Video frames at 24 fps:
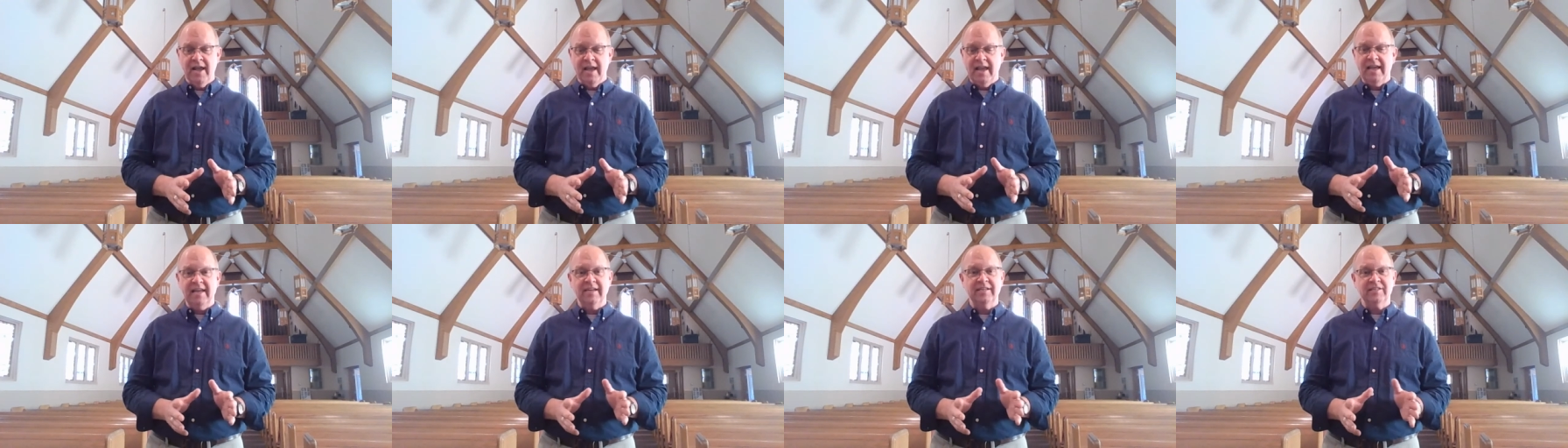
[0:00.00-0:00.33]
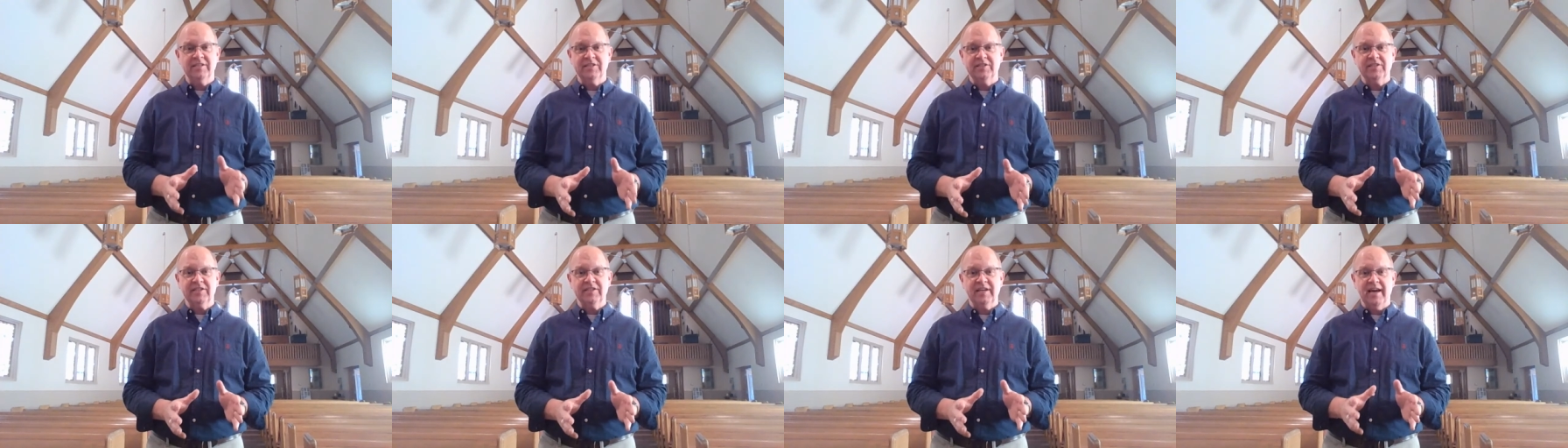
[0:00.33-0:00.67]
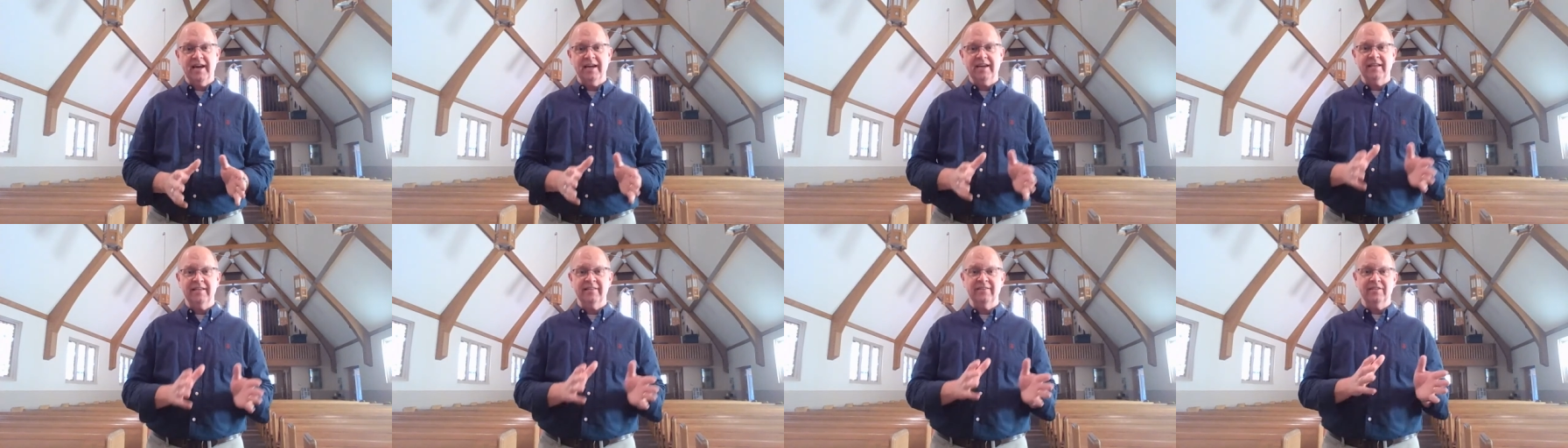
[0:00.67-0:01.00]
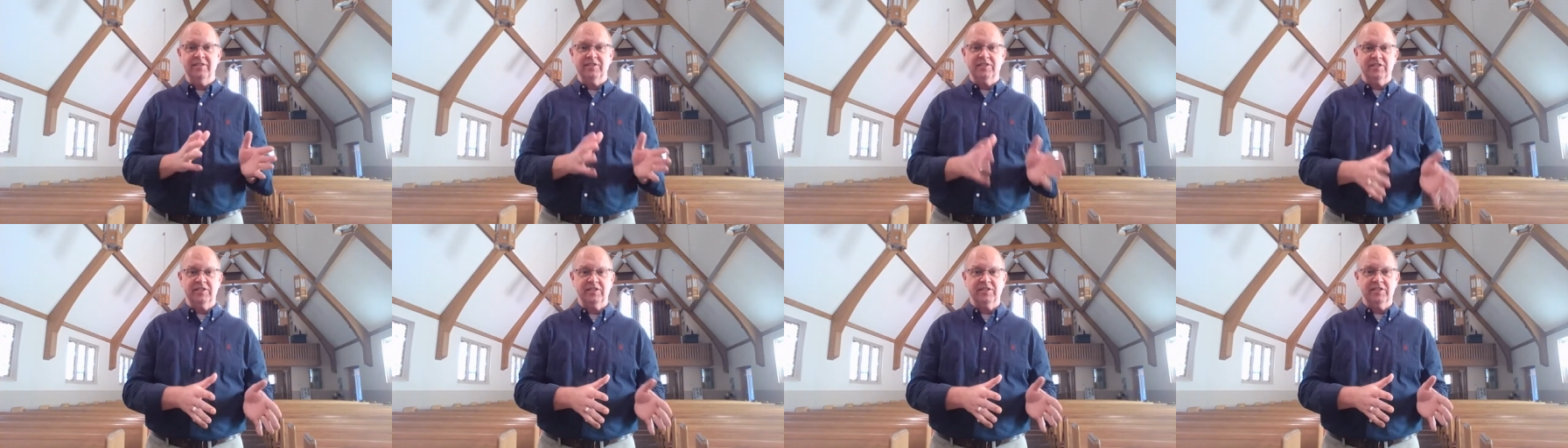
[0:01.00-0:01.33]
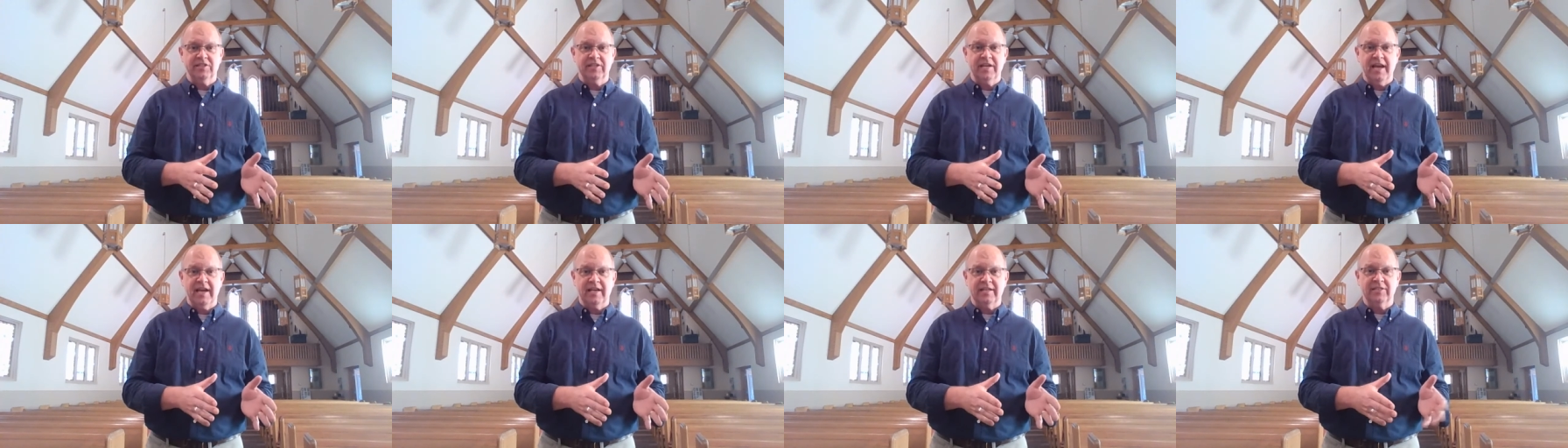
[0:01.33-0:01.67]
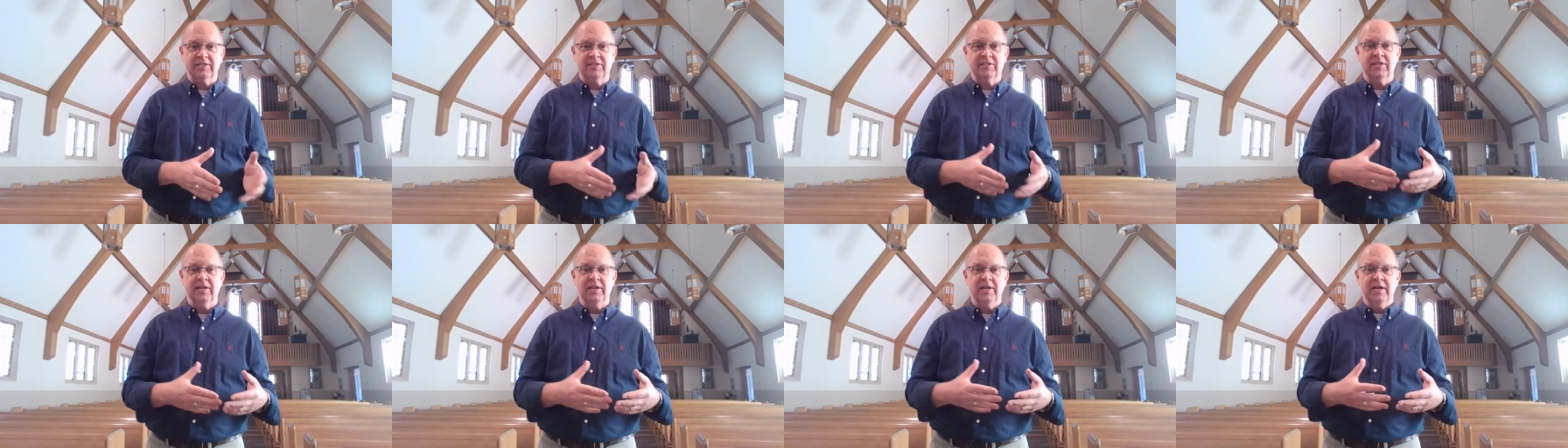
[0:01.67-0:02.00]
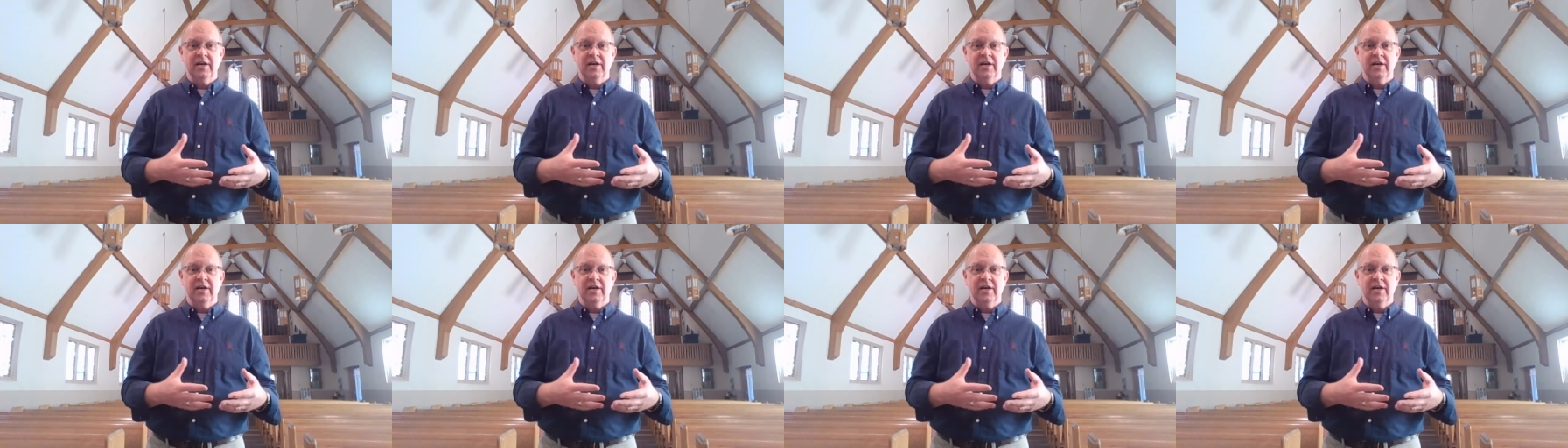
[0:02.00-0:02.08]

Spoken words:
in deciding the success